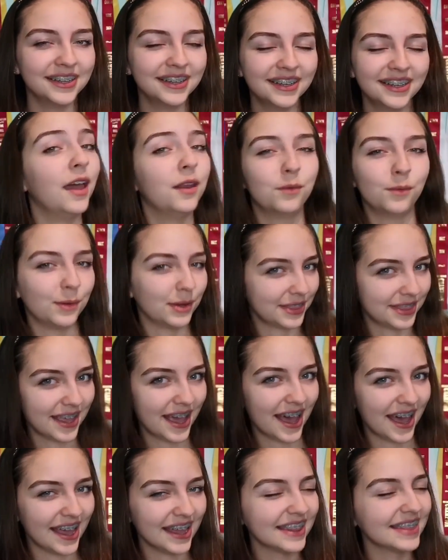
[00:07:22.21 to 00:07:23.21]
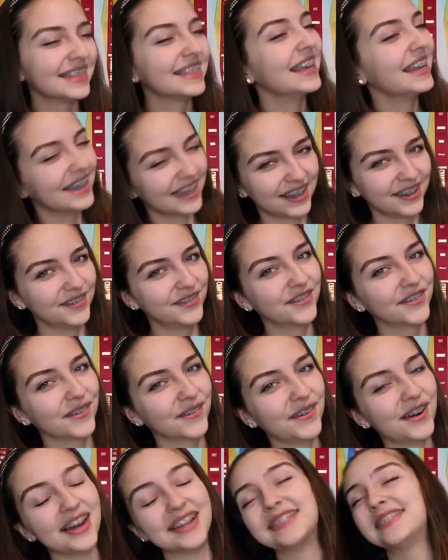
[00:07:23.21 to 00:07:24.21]
And with that, thank you for
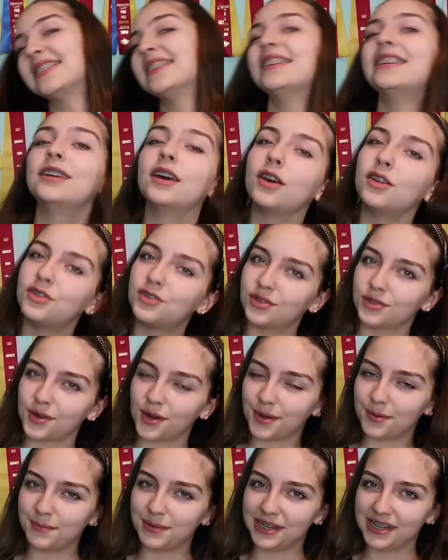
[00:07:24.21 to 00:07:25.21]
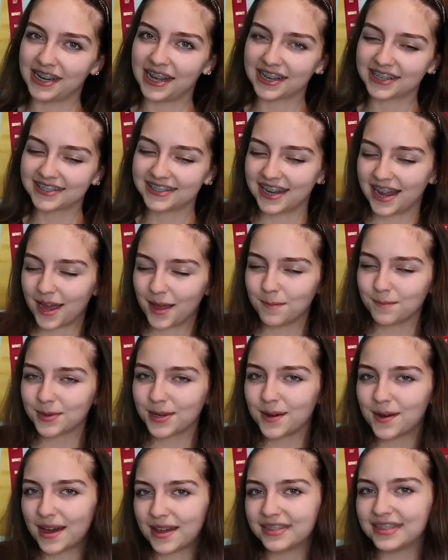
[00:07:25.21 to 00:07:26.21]
watching. Join me next time. Go
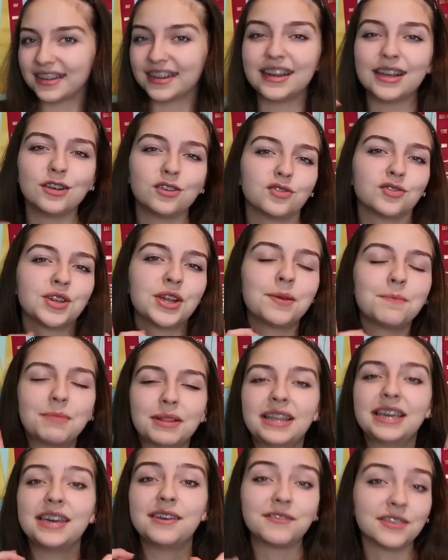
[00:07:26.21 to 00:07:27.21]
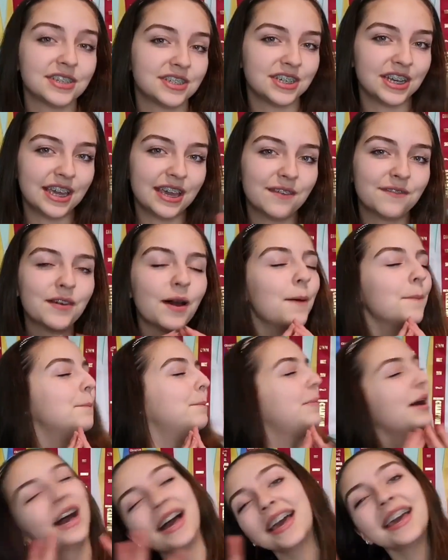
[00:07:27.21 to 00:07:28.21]
out there and dream, believe, achieve.
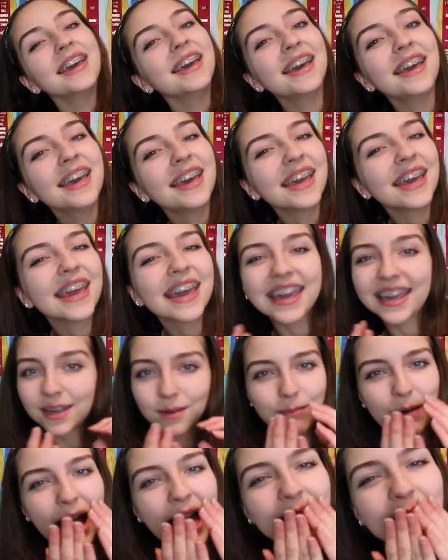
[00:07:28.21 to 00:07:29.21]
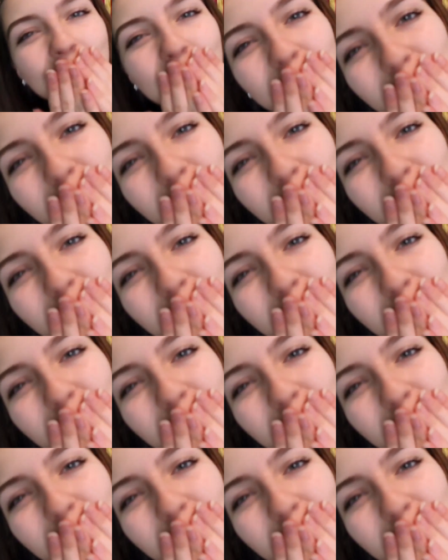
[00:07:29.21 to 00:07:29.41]
Bye. Goodbye.